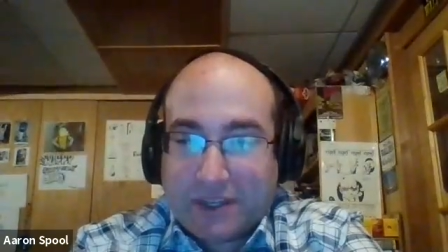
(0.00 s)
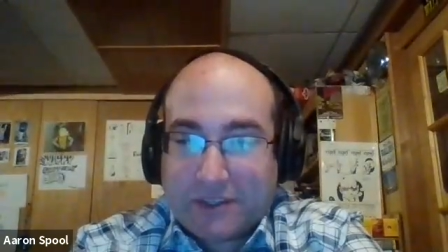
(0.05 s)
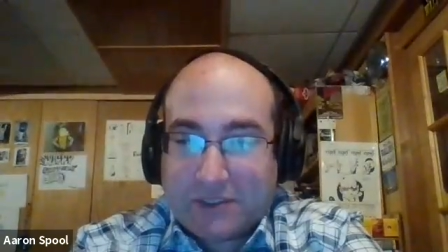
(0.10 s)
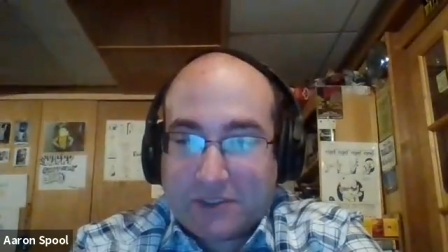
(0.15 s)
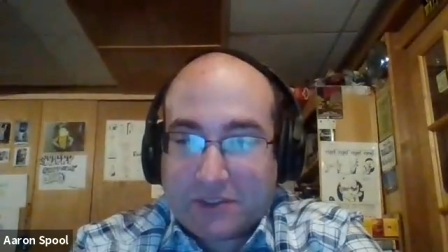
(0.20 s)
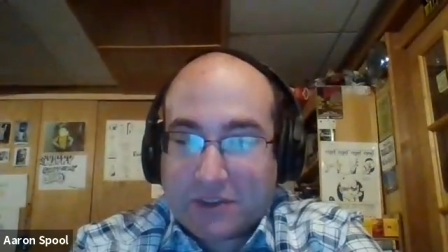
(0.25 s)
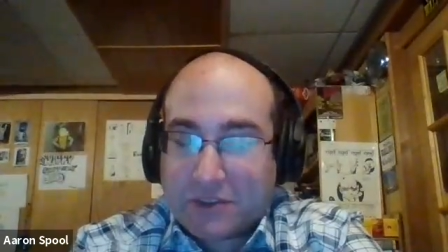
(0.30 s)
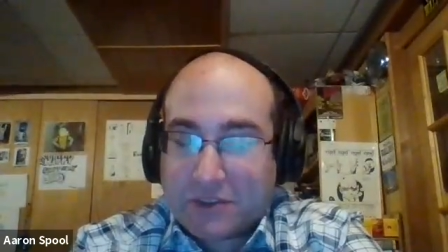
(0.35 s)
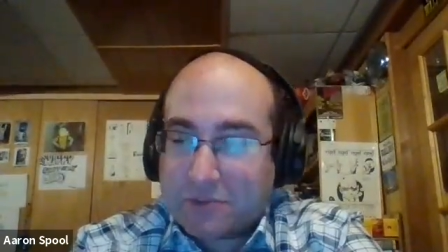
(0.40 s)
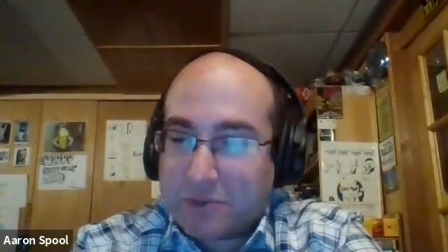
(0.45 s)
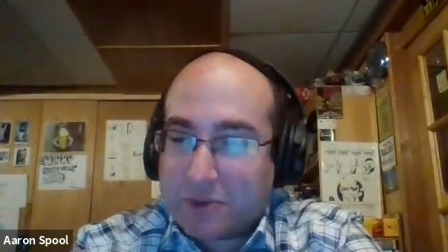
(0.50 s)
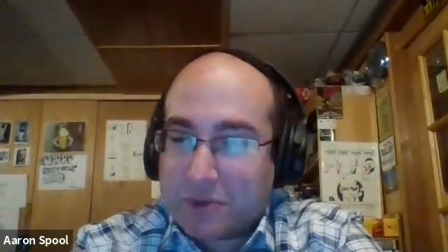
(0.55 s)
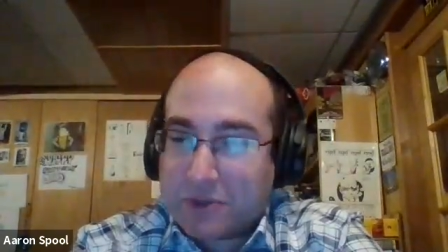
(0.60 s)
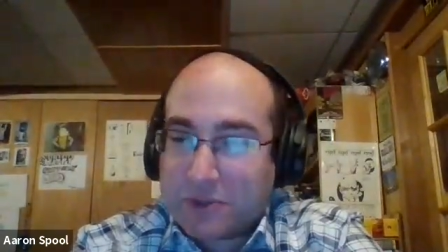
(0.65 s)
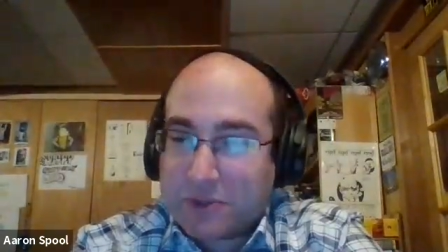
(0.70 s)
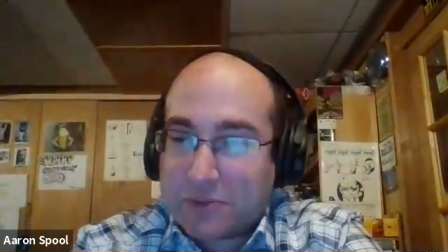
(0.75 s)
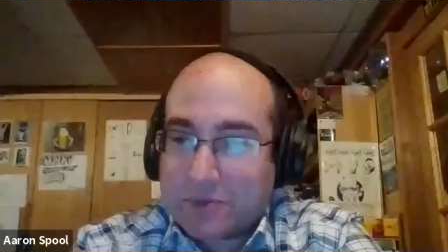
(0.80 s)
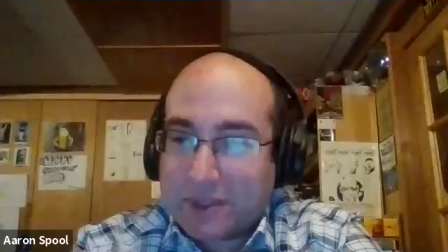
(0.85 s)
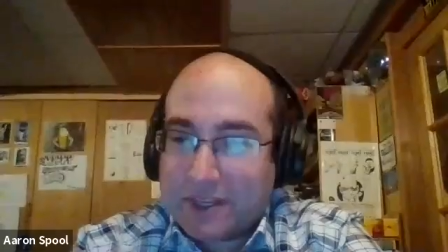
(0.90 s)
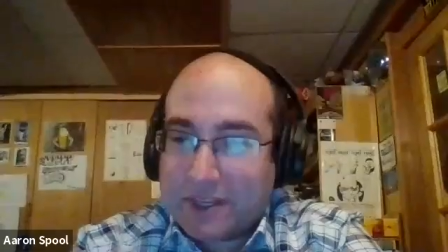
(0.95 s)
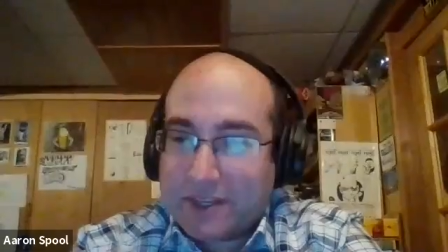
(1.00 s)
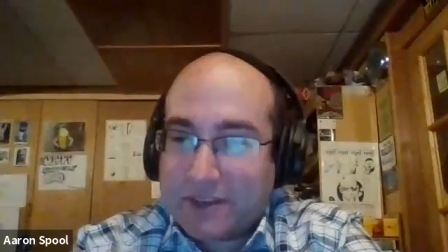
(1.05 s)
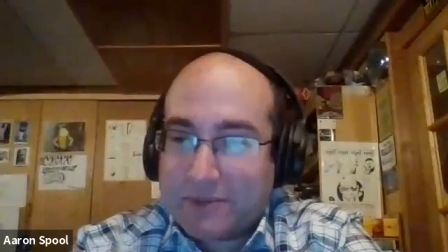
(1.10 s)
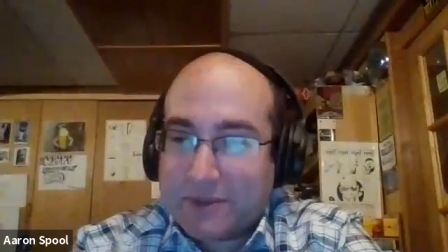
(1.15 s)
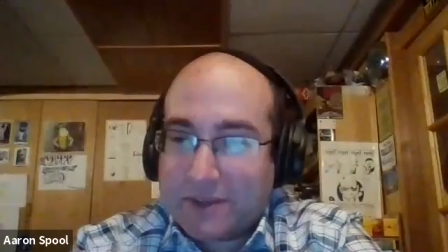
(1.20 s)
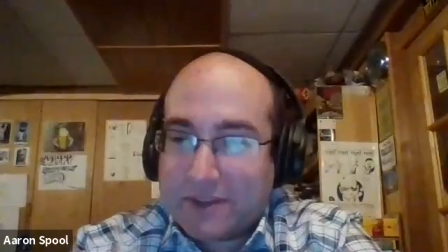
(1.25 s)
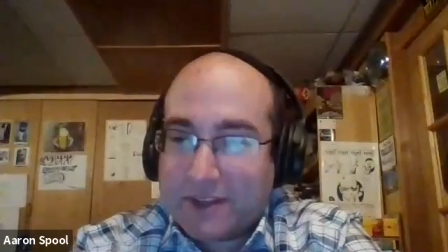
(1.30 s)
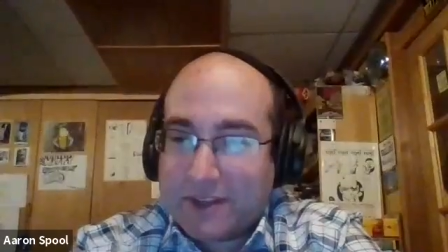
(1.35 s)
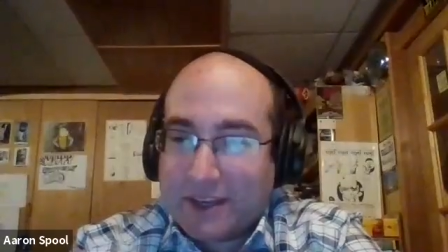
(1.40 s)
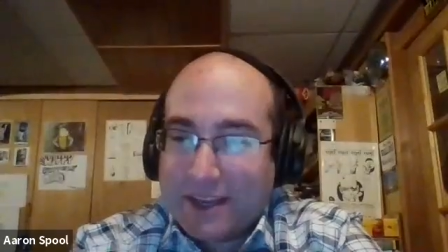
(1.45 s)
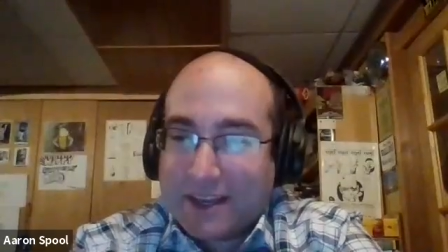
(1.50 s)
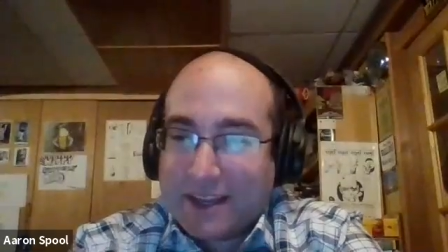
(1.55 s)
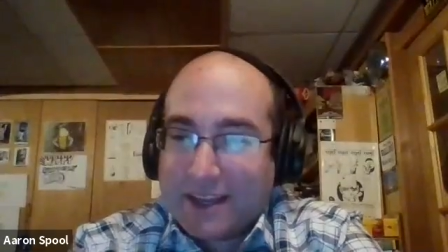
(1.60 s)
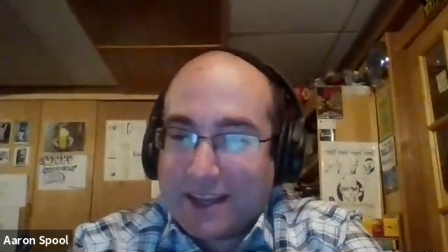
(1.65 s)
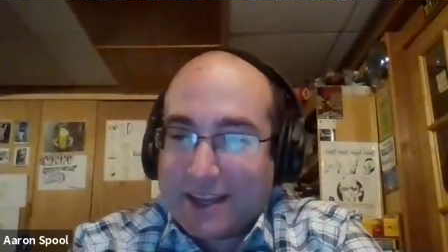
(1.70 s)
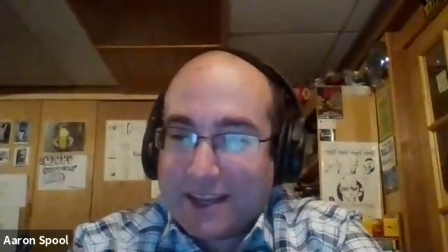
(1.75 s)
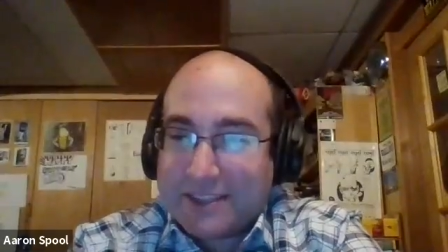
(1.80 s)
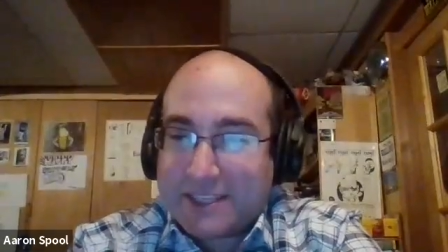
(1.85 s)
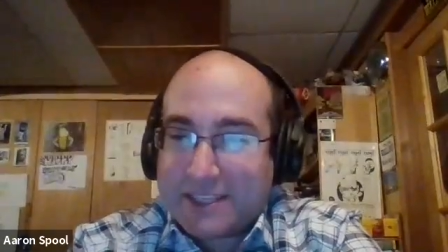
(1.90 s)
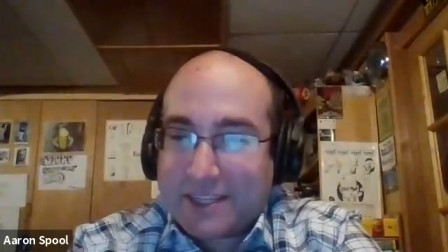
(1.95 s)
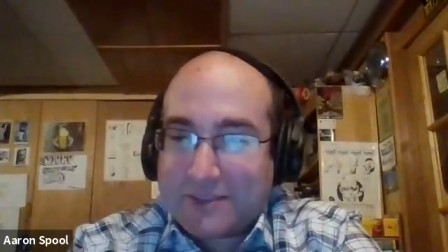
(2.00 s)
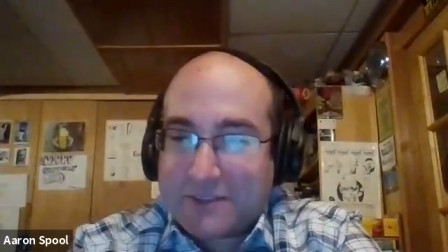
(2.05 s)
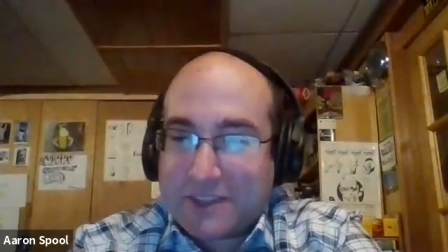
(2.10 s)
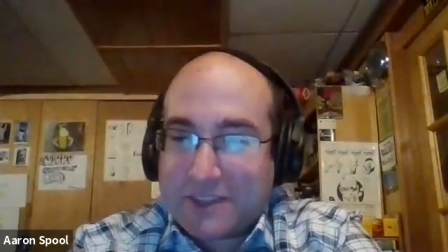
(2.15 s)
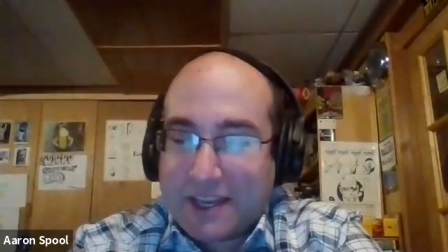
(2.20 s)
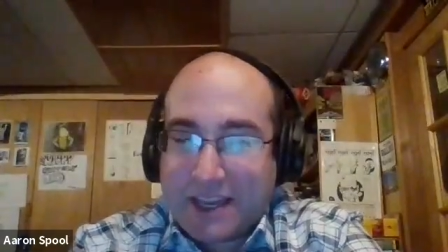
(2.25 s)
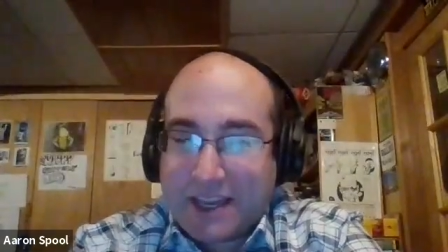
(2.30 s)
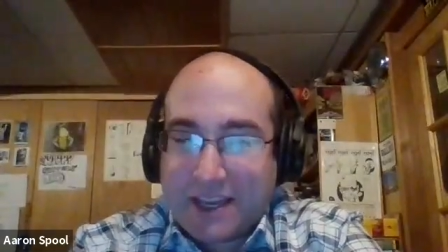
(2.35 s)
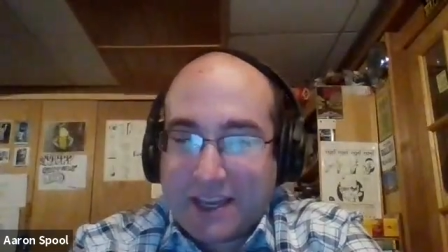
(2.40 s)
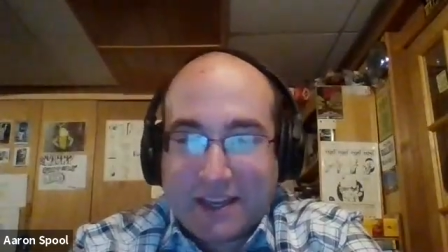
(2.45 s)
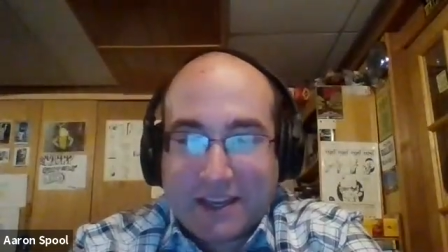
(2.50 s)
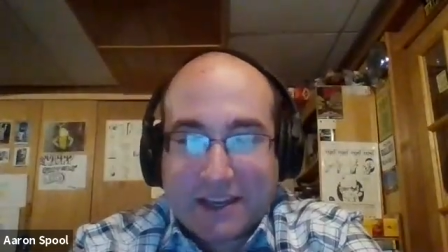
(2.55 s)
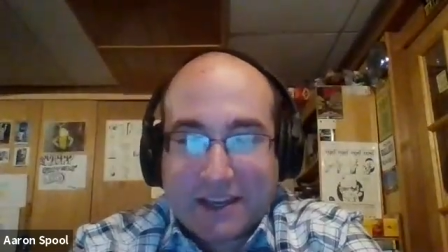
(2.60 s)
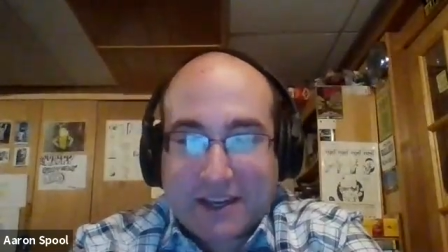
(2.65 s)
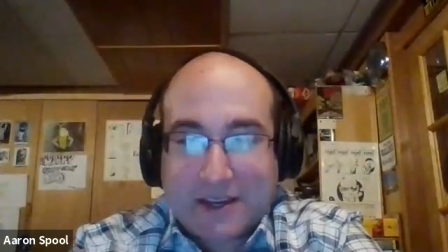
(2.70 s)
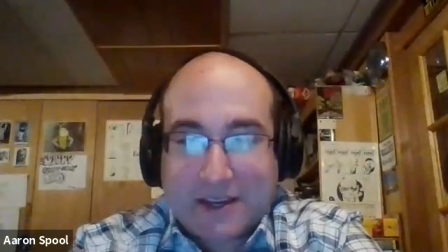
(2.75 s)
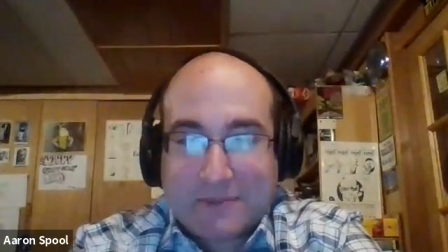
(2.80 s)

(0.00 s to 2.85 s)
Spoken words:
It's also personal related, but instead of saying